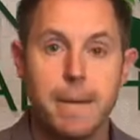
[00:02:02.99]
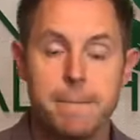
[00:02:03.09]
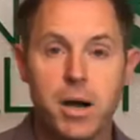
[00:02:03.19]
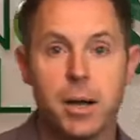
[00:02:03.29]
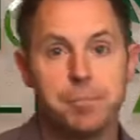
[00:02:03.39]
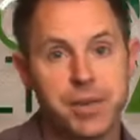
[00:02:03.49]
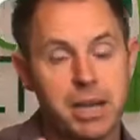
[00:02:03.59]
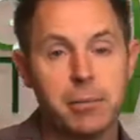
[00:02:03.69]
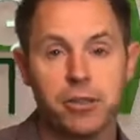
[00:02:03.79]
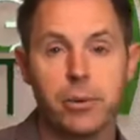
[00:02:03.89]
But
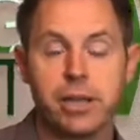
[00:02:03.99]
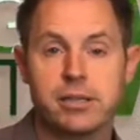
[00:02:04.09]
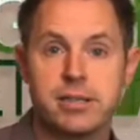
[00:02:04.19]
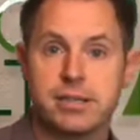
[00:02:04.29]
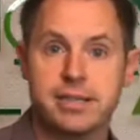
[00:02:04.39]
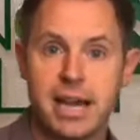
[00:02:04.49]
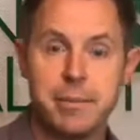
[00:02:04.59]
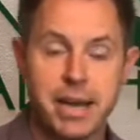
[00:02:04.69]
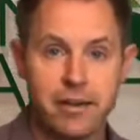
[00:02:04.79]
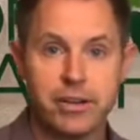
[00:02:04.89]
getting about 3 ounces of
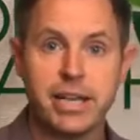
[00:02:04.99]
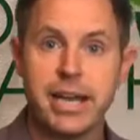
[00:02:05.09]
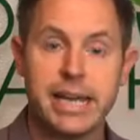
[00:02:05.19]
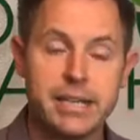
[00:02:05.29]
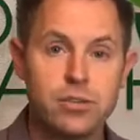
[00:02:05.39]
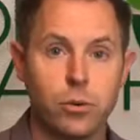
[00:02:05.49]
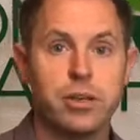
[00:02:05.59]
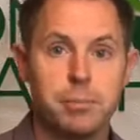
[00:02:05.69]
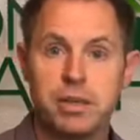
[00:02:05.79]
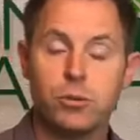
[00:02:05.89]
salmon every day is going
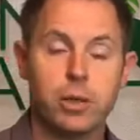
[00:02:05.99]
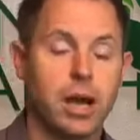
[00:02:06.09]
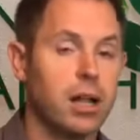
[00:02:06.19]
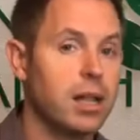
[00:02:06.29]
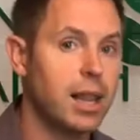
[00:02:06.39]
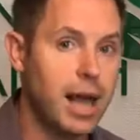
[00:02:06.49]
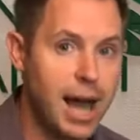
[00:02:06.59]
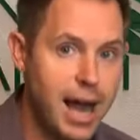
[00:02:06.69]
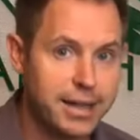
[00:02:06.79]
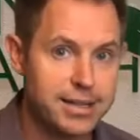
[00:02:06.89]
to be doing a
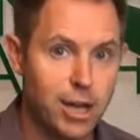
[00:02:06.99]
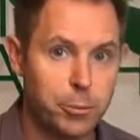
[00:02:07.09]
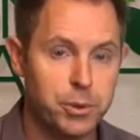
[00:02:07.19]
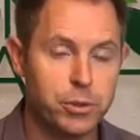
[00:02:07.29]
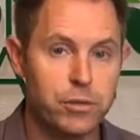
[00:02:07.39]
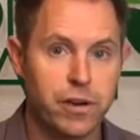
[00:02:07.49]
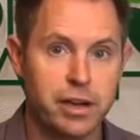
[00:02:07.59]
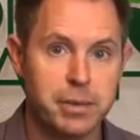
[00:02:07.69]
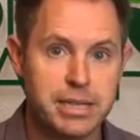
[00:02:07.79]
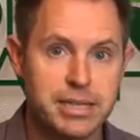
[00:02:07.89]
lot to help you with your
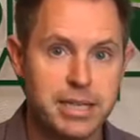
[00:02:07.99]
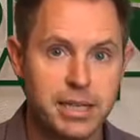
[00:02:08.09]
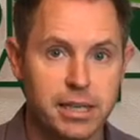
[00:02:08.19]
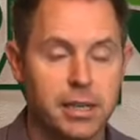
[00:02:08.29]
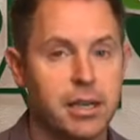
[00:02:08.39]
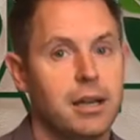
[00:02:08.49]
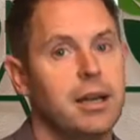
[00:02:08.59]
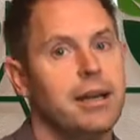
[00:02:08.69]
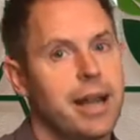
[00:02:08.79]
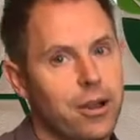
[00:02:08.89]
vitamin D.
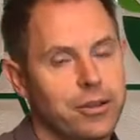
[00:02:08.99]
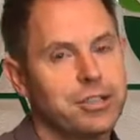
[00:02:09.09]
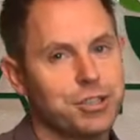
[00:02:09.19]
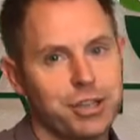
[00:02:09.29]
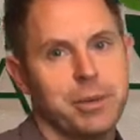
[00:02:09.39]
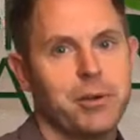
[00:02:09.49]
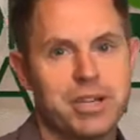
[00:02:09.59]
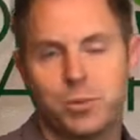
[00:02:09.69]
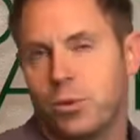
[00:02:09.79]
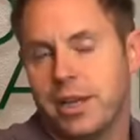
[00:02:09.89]
Now, there's still going to be a
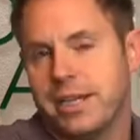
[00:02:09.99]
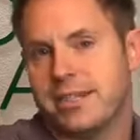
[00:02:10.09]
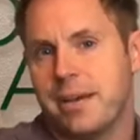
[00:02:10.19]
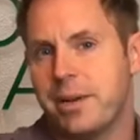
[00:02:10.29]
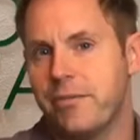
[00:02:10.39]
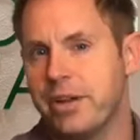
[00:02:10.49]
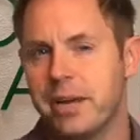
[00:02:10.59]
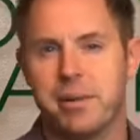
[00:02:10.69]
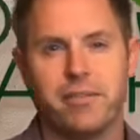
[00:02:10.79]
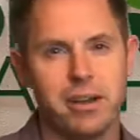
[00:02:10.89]
question, well, I eat salmon every day and
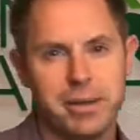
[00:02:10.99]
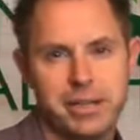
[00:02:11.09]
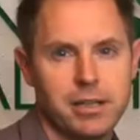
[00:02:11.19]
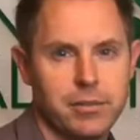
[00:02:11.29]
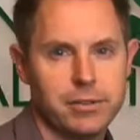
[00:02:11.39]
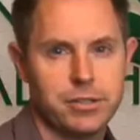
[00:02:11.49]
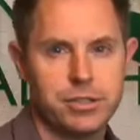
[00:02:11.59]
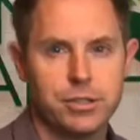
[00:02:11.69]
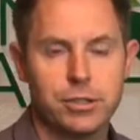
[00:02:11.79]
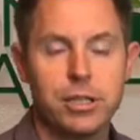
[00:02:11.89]
my vitamin D levels are
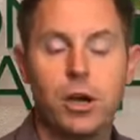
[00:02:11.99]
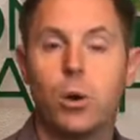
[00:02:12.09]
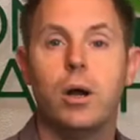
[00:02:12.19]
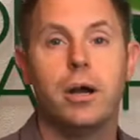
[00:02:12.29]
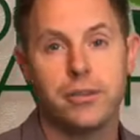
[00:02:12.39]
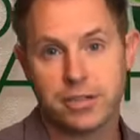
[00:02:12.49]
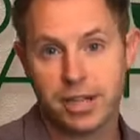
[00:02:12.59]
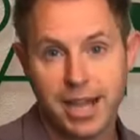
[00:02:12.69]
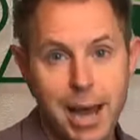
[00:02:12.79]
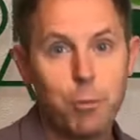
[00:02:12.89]
still low. There's a
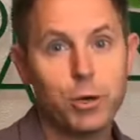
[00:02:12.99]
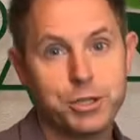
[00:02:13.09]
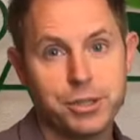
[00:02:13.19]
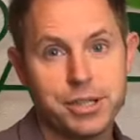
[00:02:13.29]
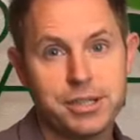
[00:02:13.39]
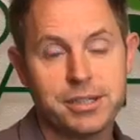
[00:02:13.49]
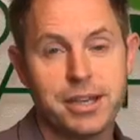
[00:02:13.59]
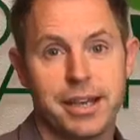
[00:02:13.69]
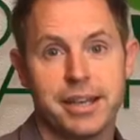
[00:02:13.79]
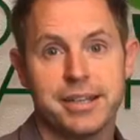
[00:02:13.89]
lot more to this,
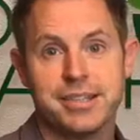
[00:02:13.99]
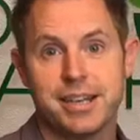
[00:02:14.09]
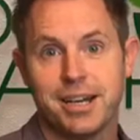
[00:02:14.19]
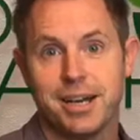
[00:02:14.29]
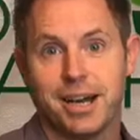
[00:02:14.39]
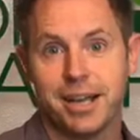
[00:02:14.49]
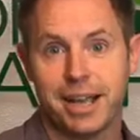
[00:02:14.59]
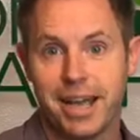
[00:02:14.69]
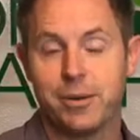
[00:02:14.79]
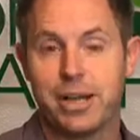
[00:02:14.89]
and
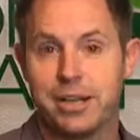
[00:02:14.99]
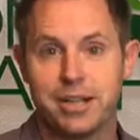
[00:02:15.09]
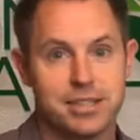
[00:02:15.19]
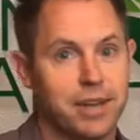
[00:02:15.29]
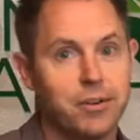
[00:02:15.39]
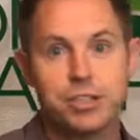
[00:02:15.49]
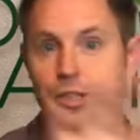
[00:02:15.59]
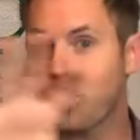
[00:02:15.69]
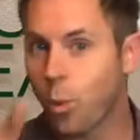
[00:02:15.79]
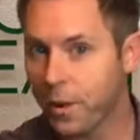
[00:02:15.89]
again, it's never
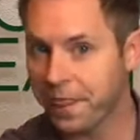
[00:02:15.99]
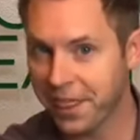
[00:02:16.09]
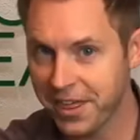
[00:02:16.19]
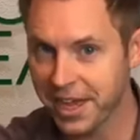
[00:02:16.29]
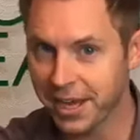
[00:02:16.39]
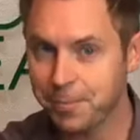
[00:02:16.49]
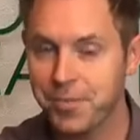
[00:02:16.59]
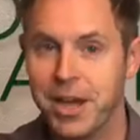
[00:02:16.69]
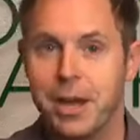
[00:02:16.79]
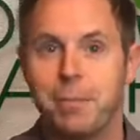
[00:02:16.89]
just one thing.
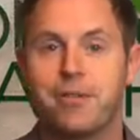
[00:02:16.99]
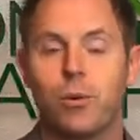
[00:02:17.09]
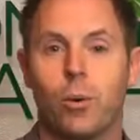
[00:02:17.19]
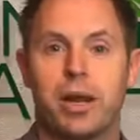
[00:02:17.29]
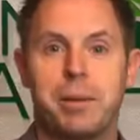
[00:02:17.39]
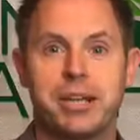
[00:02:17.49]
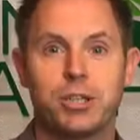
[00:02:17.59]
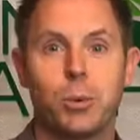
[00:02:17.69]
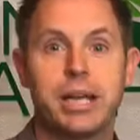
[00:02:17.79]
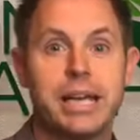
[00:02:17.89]
But if we're wanting to make
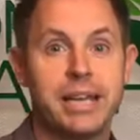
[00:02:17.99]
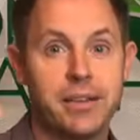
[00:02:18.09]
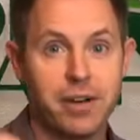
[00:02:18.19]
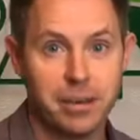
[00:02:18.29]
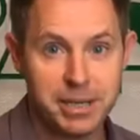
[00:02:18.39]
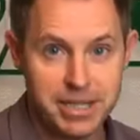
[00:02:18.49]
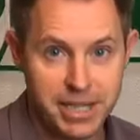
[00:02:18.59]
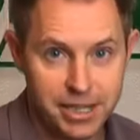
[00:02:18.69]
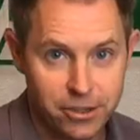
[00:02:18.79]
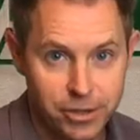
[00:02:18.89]
sure we're getting the vitamin
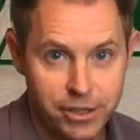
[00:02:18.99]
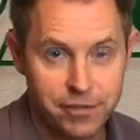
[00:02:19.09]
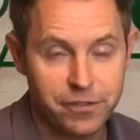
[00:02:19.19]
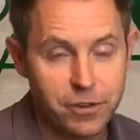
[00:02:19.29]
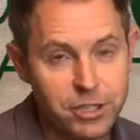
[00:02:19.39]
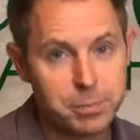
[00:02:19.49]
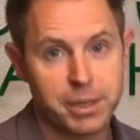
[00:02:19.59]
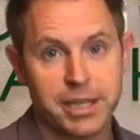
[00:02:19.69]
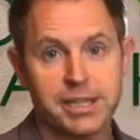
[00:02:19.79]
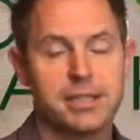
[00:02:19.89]
D in there in the first
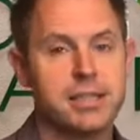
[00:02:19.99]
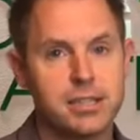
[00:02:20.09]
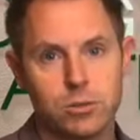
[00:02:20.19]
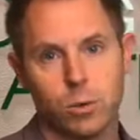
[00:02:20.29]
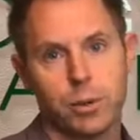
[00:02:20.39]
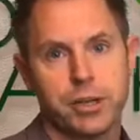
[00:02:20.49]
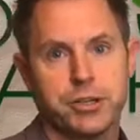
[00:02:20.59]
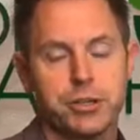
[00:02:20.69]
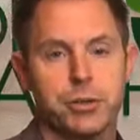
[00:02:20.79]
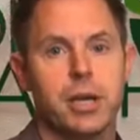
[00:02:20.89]
place, this is what we're going to
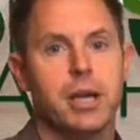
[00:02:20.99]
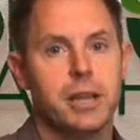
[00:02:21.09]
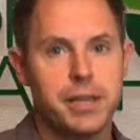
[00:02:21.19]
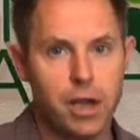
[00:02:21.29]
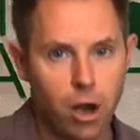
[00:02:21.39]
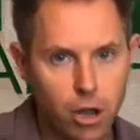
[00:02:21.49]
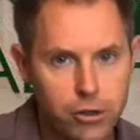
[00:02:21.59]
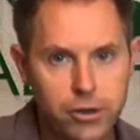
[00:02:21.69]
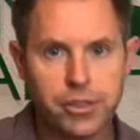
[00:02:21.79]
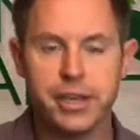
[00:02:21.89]
do. The
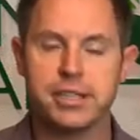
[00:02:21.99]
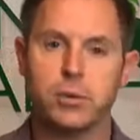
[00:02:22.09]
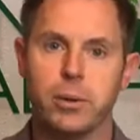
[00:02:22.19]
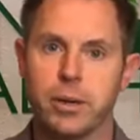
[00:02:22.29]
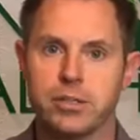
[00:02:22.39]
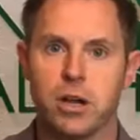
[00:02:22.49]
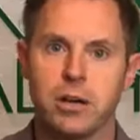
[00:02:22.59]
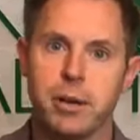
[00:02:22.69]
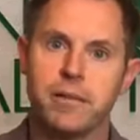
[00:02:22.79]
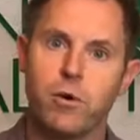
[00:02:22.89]
other things that we want to talk
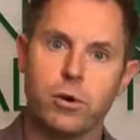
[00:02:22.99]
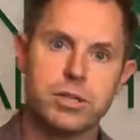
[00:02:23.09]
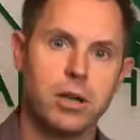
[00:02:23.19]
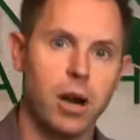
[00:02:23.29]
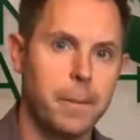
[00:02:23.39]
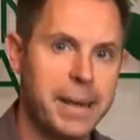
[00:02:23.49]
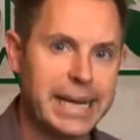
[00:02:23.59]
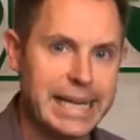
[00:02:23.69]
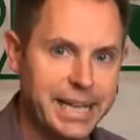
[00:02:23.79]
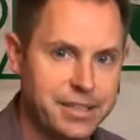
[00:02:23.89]
about, of course, are
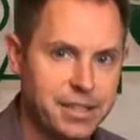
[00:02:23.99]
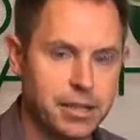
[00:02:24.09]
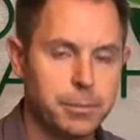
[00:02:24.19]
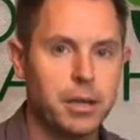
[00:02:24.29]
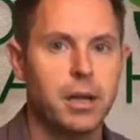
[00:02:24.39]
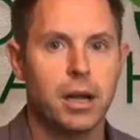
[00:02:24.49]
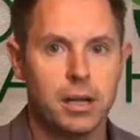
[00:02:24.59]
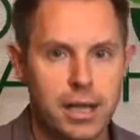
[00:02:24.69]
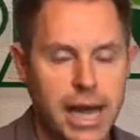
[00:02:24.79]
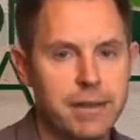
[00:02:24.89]
magnesium. A
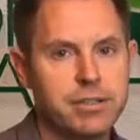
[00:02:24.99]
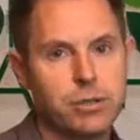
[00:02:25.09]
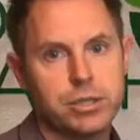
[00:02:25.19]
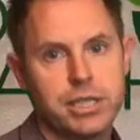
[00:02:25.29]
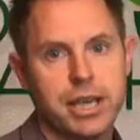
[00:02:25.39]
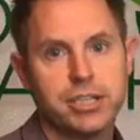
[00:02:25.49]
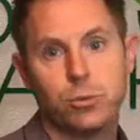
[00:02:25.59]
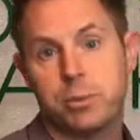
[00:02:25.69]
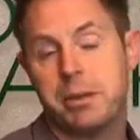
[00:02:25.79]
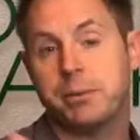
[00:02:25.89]
lot of association
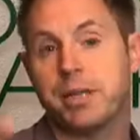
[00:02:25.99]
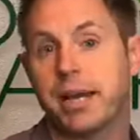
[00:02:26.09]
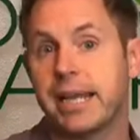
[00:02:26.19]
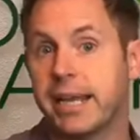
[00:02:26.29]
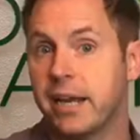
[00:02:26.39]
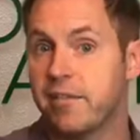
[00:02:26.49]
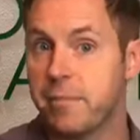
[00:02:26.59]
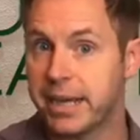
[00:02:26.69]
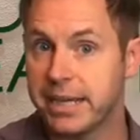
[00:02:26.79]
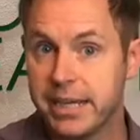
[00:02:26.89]
with people not getting enough
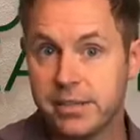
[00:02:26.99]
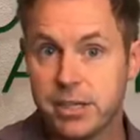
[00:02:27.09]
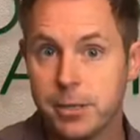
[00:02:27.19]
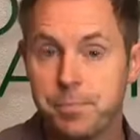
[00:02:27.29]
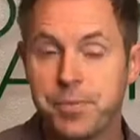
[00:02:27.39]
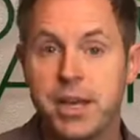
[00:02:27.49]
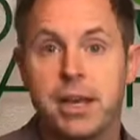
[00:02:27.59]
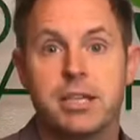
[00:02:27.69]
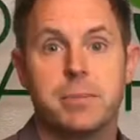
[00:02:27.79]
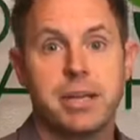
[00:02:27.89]
magnesium
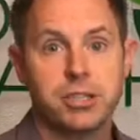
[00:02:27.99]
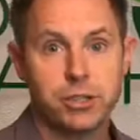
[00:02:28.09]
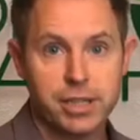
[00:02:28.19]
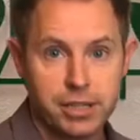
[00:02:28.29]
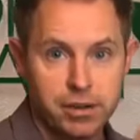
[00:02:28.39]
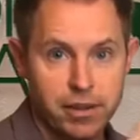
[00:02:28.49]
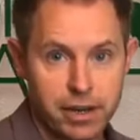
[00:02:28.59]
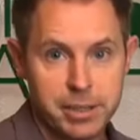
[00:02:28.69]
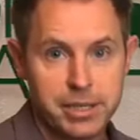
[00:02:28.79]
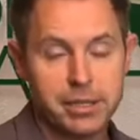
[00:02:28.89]
to make sure that their
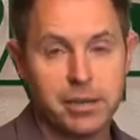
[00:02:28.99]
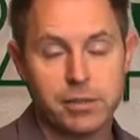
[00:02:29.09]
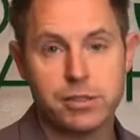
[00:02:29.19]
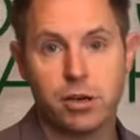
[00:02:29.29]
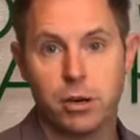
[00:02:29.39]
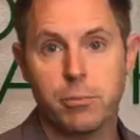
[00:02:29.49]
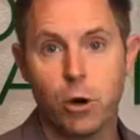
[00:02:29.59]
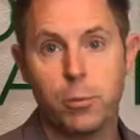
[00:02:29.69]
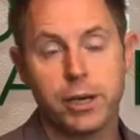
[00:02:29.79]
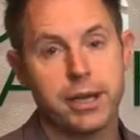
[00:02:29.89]
vitamin D levels are
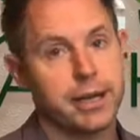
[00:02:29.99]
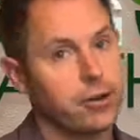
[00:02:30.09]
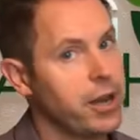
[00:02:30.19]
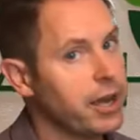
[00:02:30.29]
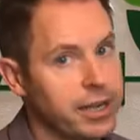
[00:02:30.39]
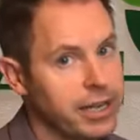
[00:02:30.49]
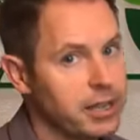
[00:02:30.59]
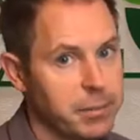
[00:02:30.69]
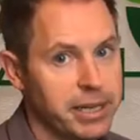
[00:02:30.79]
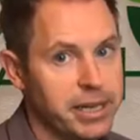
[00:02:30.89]
appropriate. And you're not going to get
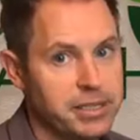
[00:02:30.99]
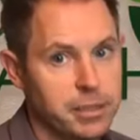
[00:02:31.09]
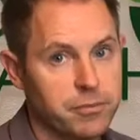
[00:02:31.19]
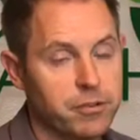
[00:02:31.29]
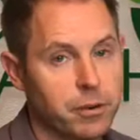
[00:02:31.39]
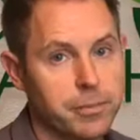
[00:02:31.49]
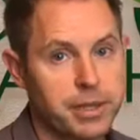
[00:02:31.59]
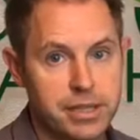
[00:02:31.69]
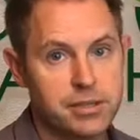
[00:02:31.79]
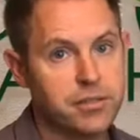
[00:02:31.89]
the magnesium from
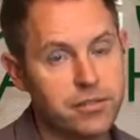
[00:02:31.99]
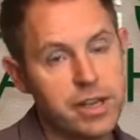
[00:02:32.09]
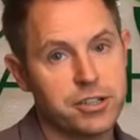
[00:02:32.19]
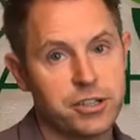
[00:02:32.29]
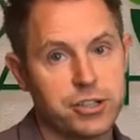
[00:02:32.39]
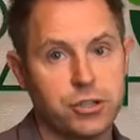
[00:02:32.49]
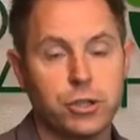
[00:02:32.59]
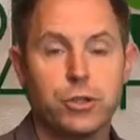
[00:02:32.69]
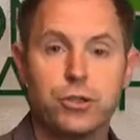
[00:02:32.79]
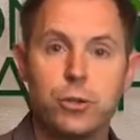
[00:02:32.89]
these fish, so
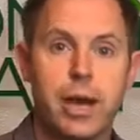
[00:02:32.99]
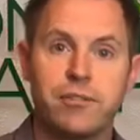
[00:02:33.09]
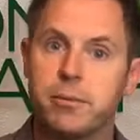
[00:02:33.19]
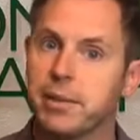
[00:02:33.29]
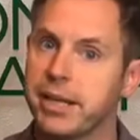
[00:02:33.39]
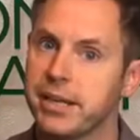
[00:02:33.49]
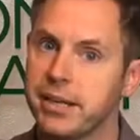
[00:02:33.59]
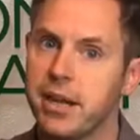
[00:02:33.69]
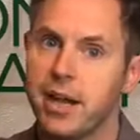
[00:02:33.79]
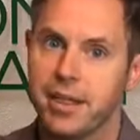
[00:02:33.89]
you do have to blend
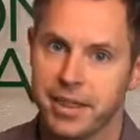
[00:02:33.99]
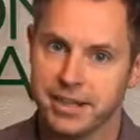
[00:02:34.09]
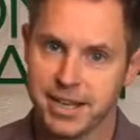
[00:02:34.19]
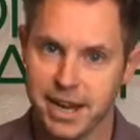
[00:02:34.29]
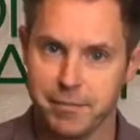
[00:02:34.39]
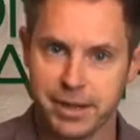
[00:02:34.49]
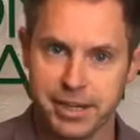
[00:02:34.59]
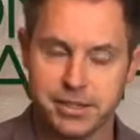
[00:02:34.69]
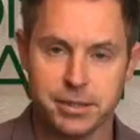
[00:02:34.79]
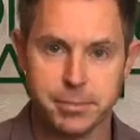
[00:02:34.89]
in things that have
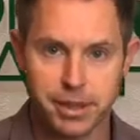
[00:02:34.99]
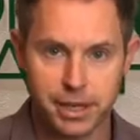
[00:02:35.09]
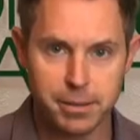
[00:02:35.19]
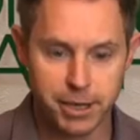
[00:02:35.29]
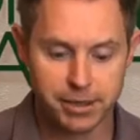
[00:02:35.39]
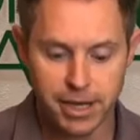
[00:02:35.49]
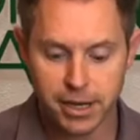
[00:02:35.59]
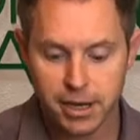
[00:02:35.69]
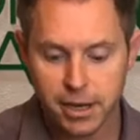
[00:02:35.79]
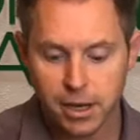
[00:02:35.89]
magnesium, but think about that.